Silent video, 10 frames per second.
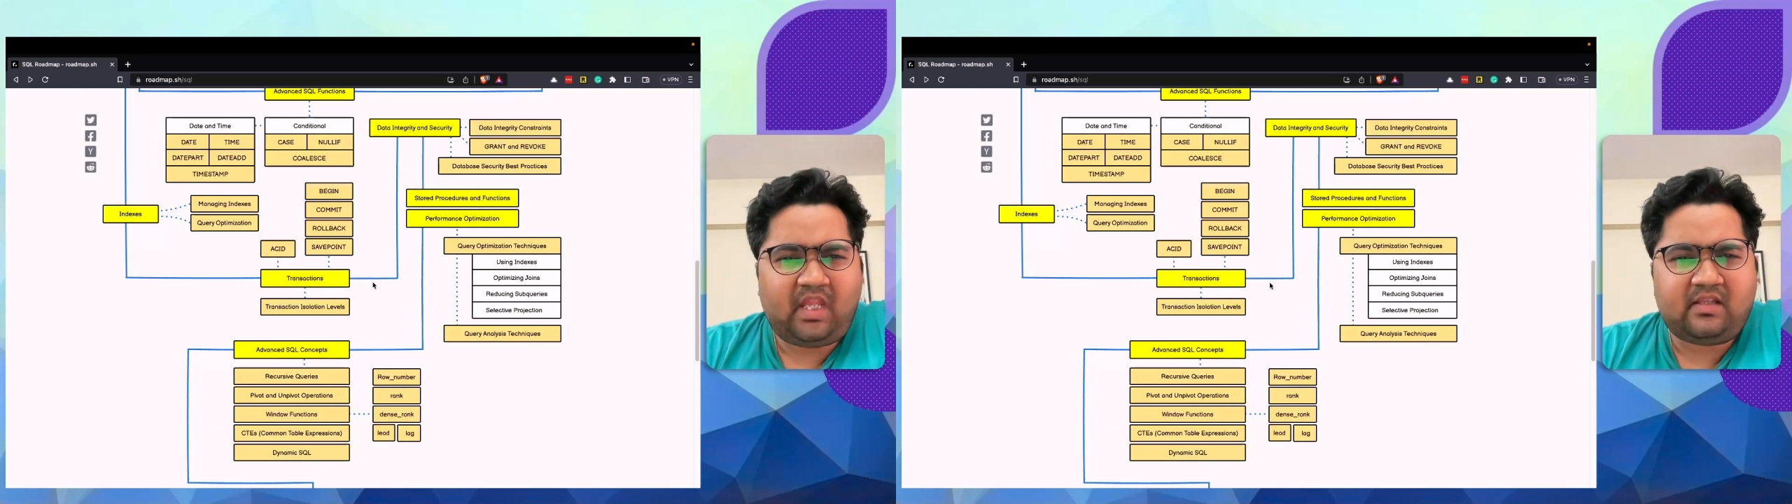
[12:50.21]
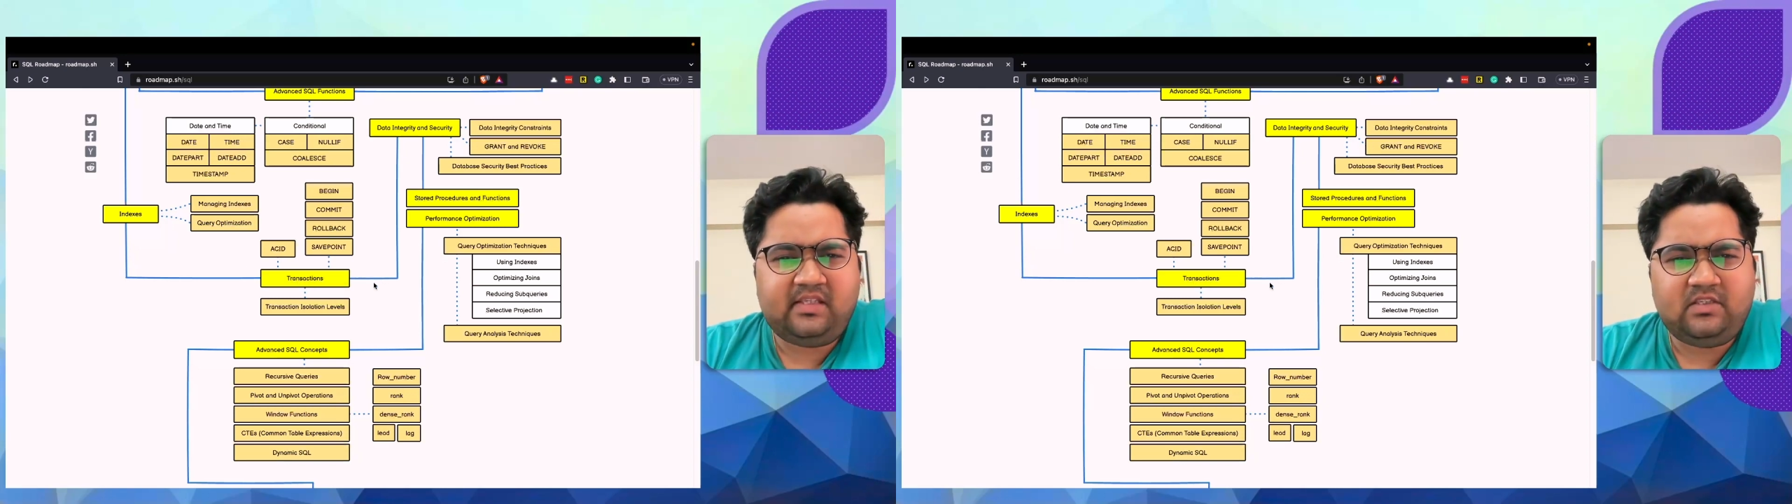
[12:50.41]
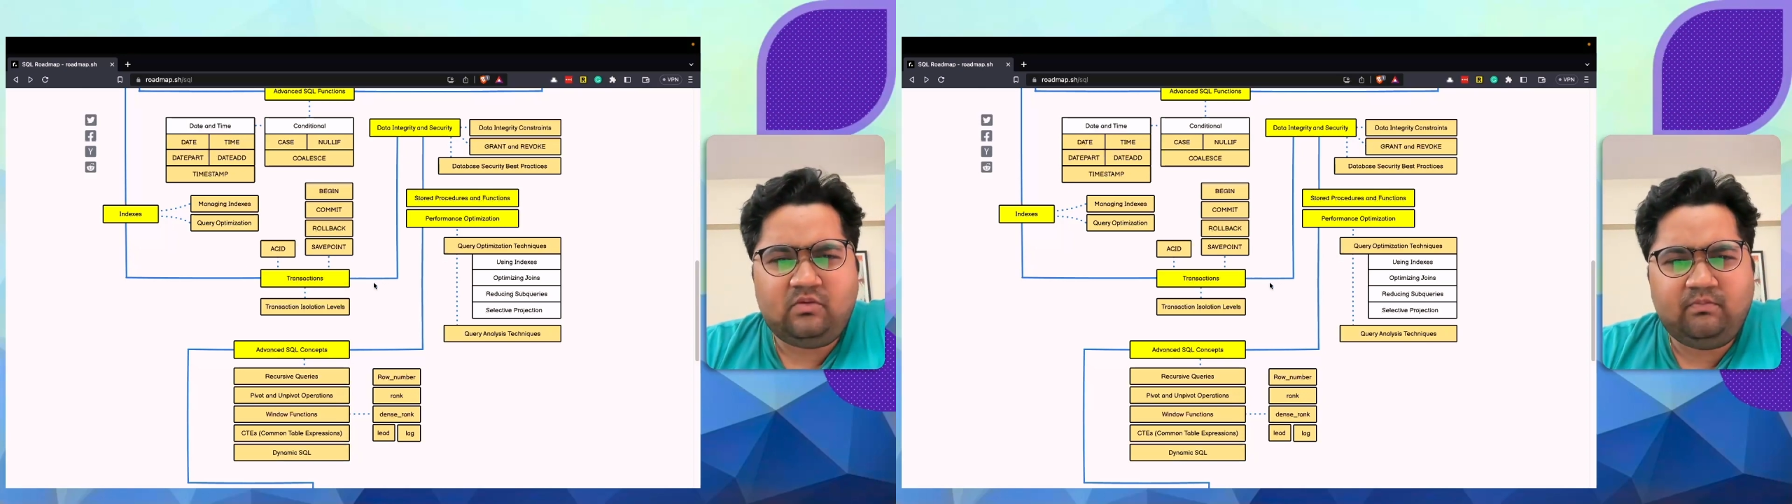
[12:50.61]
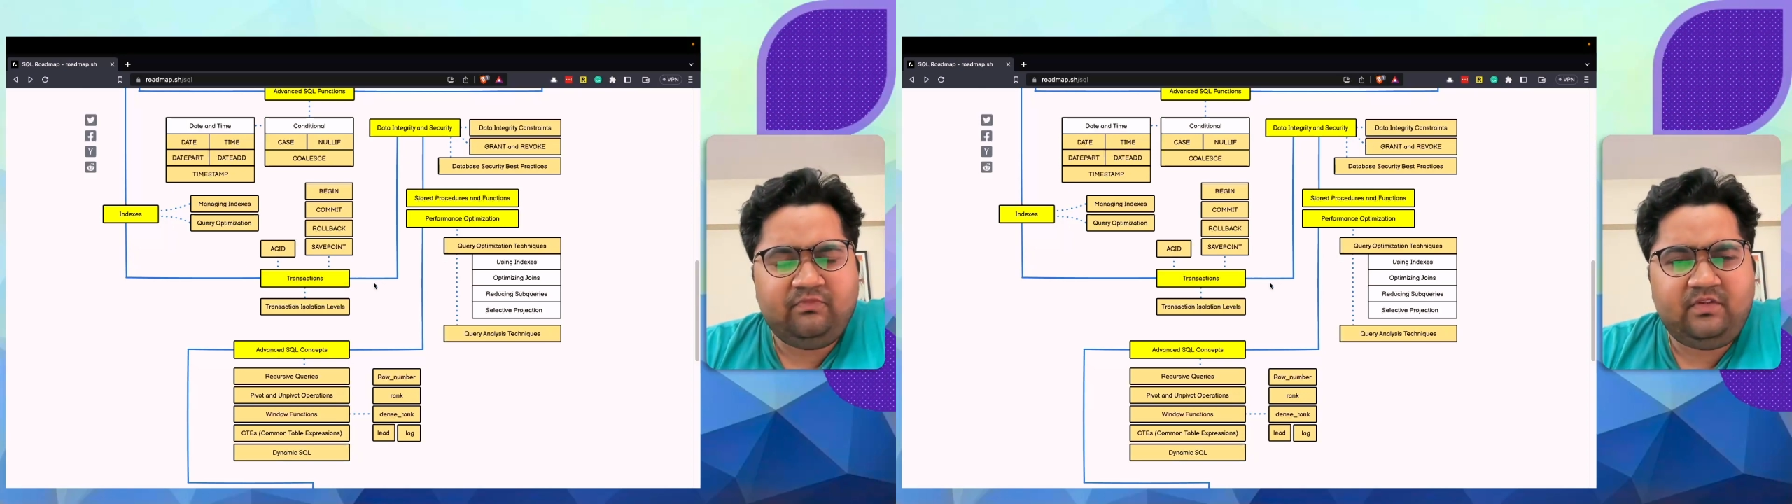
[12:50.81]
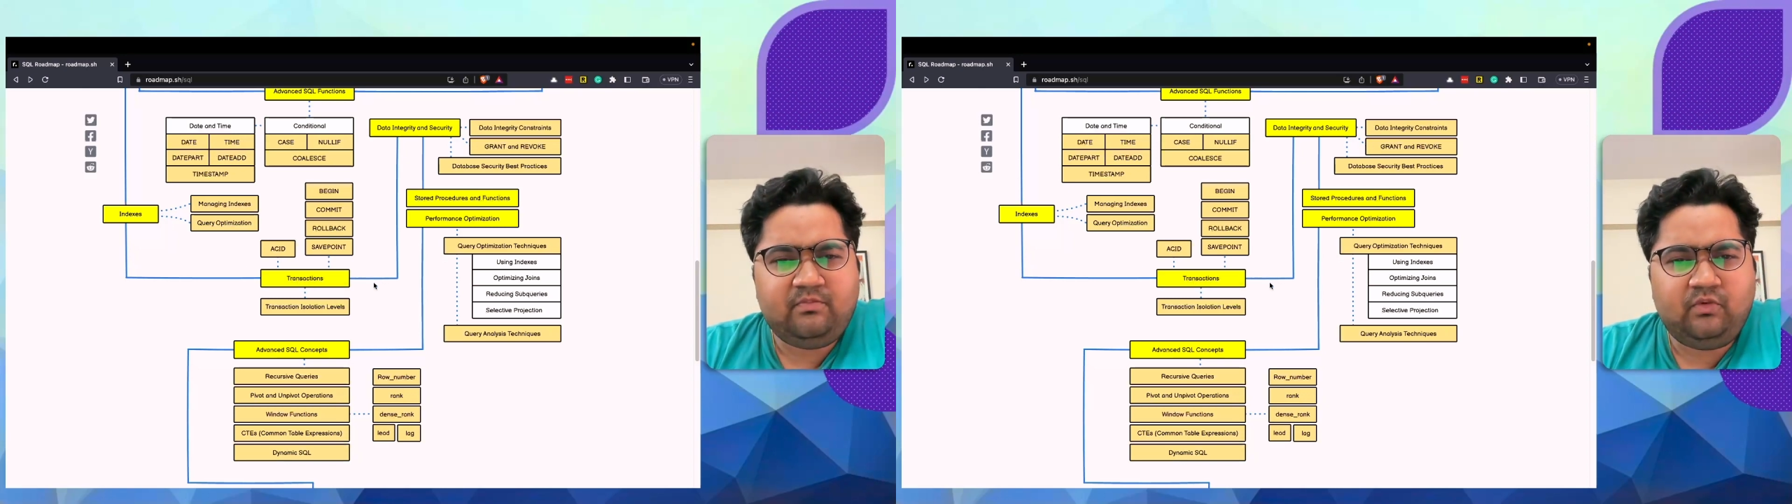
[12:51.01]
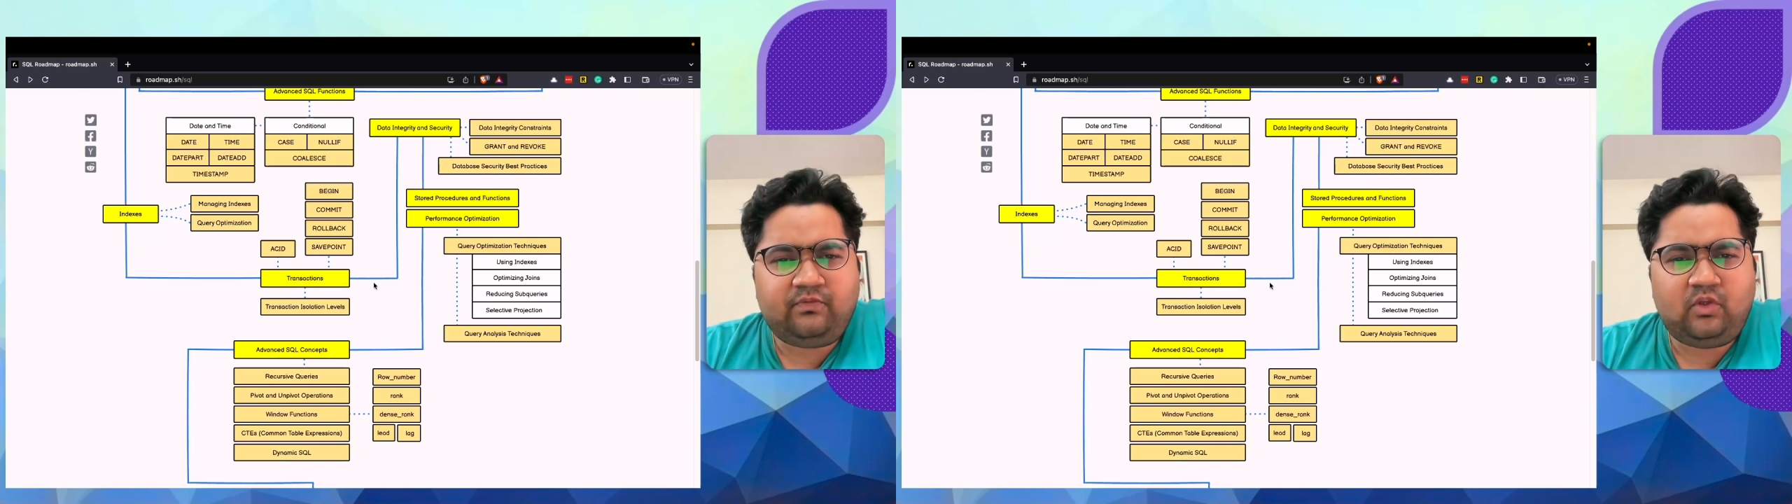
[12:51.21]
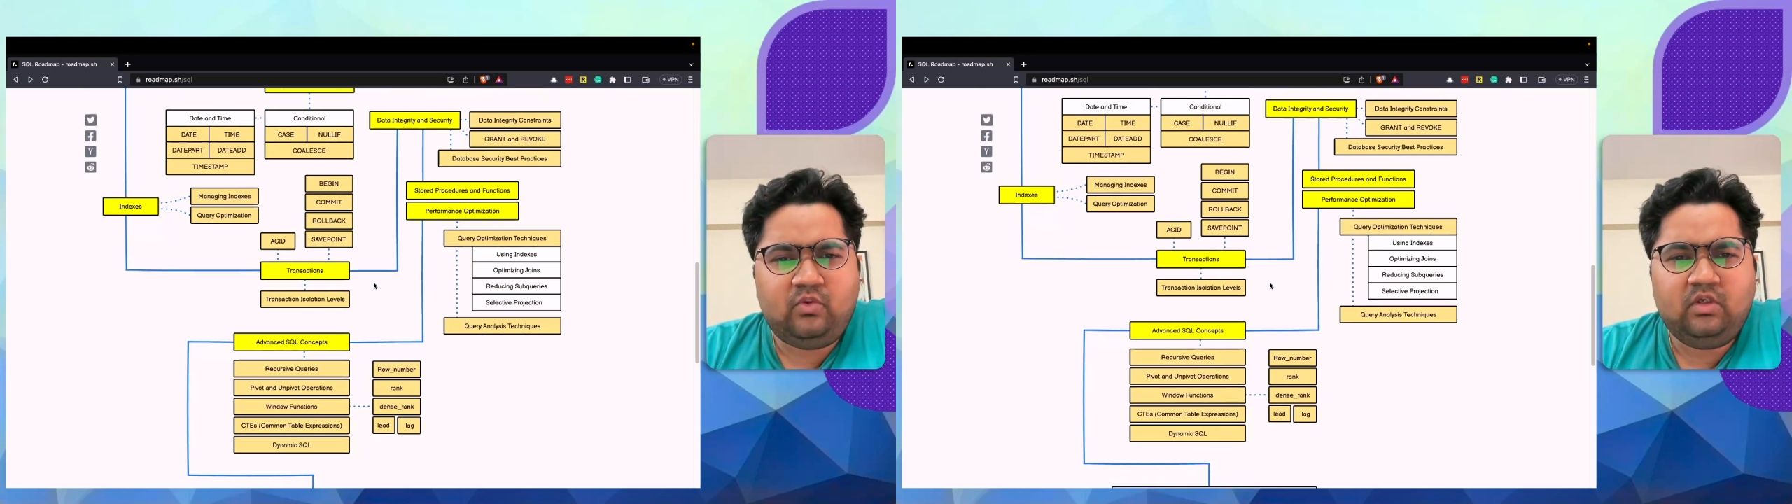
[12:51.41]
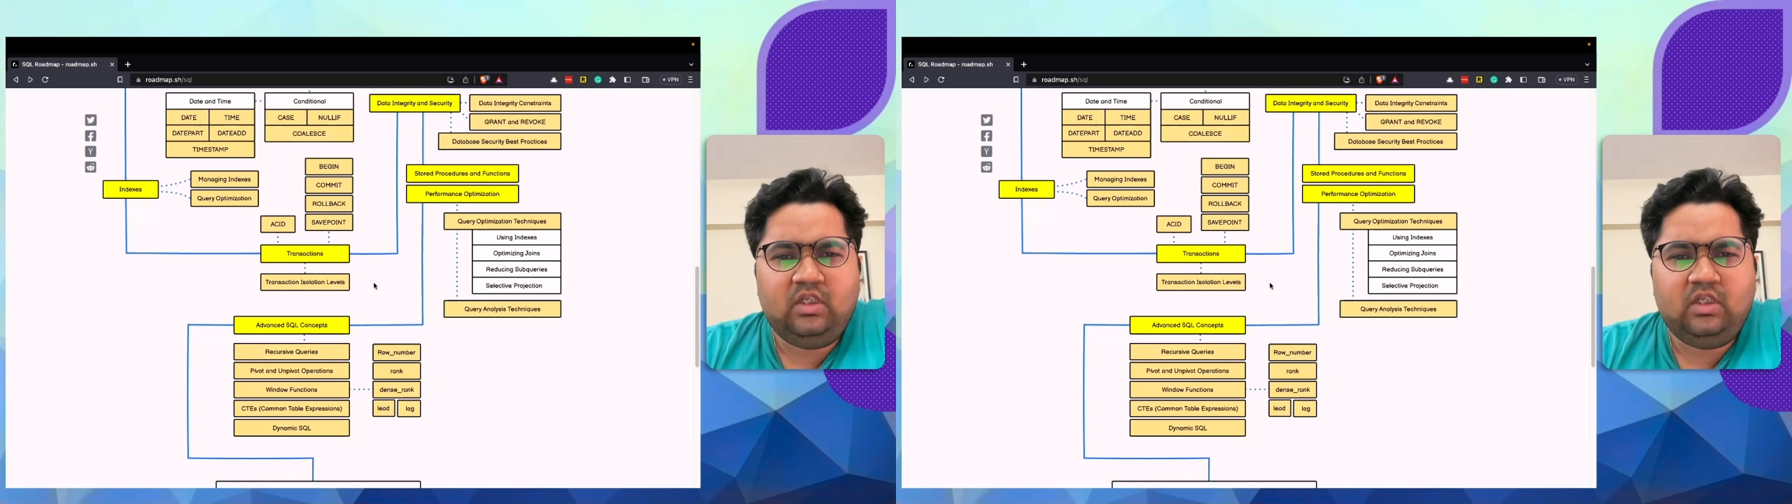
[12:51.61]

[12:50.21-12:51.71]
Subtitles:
Then we move to